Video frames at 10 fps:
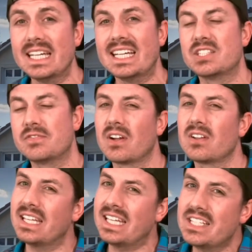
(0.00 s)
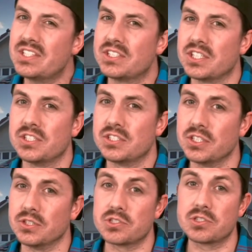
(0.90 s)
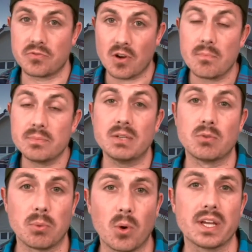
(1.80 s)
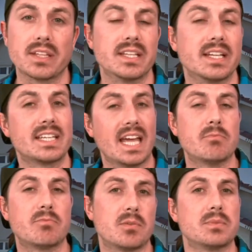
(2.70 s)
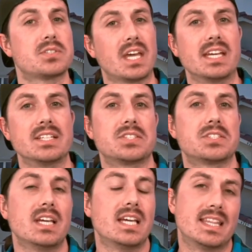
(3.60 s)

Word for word: it's fairly easy to deduce from the reporting that came from this case